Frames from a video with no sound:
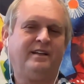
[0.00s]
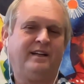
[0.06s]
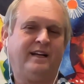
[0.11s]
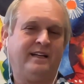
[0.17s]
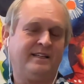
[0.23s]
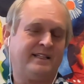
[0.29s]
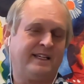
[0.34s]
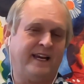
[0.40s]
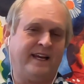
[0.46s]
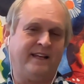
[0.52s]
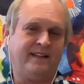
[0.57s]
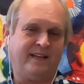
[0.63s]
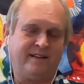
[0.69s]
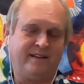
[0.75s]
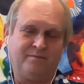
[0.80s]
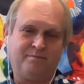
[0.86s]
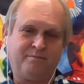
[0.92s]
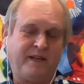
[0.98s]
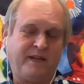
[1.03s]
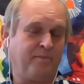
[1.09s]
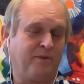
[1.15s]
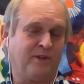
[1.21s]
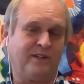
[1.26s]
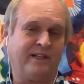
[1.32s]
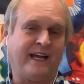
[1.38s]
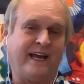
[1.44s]
and say that
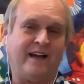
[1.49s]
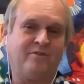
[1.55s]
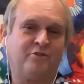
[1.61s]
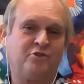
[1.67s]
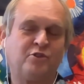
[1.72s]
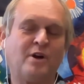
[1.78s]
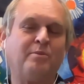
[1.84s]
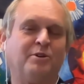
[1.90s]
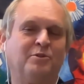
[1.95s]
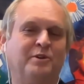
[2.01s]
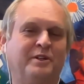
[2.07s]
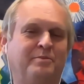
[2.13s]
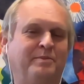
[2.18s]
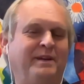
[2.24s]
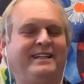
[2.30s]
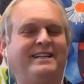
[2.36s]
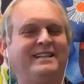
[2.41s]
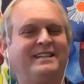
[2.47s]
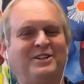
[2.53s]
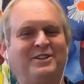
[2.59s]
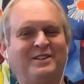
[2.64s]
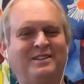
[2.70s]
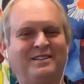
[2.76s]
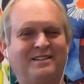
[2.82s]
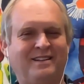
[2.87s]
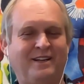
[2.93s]
people have trouble with big
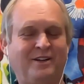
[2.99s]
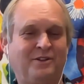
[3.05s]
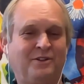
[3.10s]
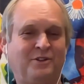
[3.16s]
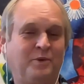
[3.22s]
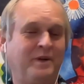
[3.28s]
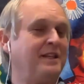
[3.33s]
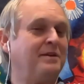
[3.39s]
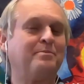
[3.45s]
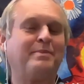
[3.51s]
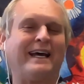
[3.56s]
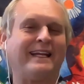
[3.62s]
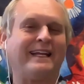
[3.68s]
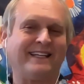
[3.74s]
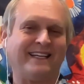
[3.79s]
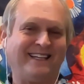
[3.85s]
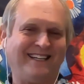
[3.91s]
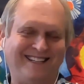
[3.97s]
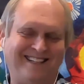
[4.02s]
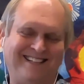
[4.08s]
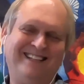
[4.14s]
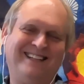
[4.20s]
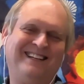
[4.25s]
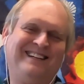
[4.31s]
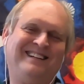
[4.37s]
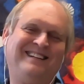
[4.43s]
decisions. They're doing them badly.
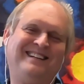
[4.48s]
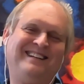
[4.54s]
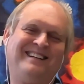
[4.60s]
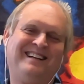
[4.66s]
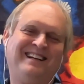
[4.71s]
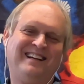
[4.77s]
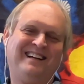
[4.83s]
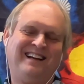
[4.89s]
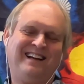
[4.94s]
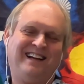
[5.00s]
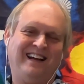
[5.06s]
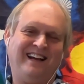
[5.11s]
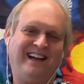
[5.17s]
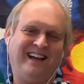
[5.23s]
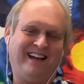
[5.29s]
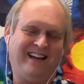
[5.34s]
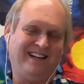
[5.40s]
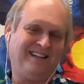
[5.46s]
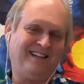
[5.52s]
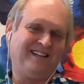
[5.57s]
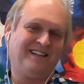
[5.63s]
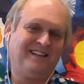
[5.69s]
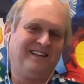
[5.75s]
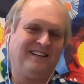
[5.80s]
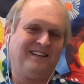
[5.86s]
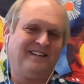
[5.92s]
And
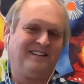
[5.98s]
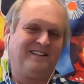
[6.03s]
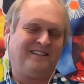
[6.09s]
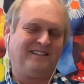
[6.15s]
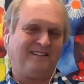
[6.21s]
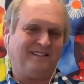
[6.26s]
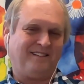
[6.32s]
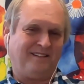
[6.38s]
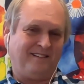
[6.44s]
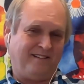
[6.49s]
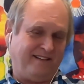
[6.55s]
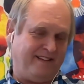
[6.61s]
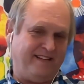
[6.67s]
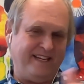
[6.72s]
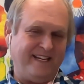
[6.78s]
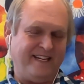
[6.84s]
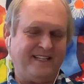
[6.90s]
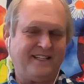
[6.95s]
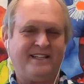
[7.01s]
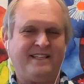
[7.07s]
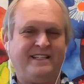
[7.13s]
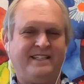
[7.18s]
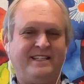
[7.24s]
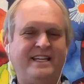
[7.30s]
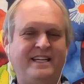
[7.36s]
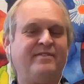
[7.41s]
these
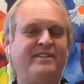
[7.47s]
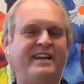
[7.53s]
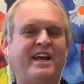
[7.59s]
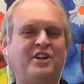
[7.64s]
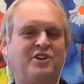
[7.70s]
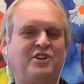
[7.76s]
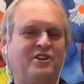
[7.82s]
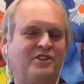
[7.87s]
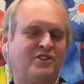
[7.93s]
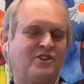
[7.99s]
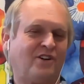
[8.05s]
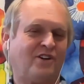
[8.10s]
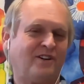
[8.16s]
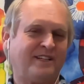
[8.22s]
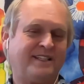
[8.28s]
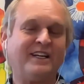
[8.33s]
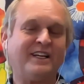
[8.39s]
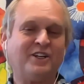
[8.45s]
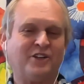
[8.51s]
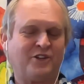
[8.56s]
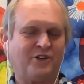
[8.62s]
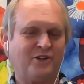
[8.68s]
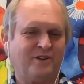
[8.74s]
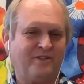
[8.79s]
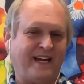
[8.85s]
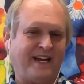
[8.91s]
deviations are a
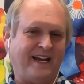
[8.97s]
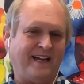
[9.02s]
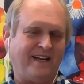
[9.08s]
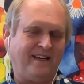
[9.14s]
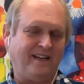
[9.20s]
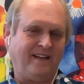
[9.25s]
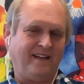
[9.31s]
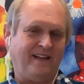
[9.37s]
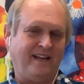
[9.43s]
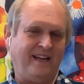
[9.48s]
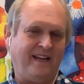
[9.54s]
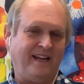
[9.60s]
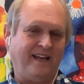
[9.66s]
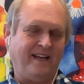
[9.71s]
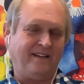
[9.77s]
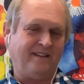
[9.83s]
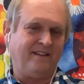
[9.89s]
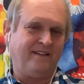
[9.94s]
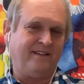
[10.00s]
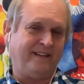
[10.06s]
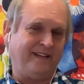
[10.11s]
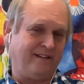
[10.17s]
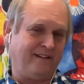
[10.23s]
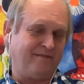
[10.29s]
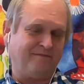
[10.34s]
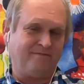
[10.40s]
signature of that, and
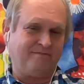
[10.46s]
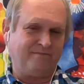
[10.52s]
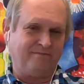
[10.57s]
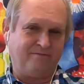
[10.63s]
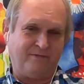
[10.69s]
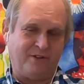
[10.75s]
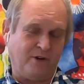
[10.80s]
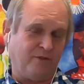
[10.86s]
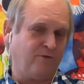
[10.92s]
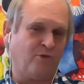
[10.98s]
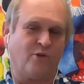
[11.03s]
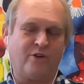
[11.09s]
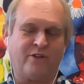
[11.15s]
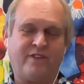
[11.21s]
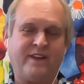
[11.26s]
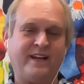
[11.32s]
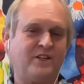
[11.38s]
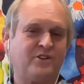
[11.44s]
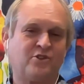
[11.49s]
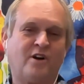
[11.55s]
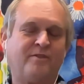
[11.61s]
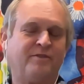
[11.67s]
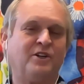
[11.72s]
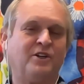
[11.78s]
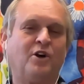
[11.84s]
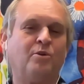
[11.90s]
that therefore things
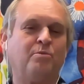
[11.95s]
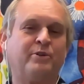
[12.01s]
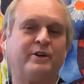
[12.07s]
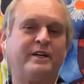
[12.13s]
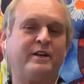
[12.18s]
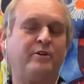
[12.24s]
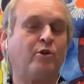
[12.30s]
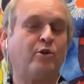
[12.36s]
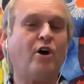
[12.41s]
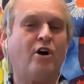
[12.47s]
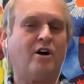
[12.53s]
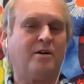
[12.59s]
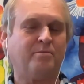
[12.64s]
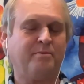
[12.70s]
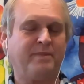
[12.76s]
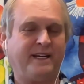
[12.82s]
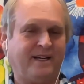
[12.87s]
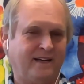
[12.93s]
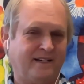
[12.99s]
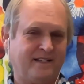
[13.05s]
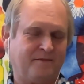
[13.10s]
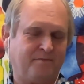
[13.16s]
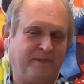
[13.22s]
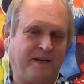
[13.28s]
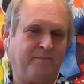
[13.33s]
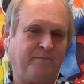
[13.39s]
often go pretty wrong because
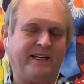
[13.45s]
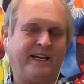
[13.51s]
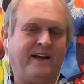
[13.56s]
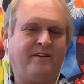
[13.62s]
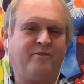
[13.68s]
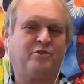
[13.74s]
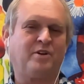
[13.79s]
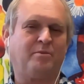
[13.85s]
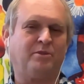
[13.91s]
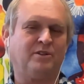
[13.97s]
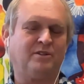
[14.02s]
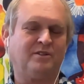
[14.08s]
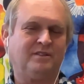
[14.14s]
people have trouble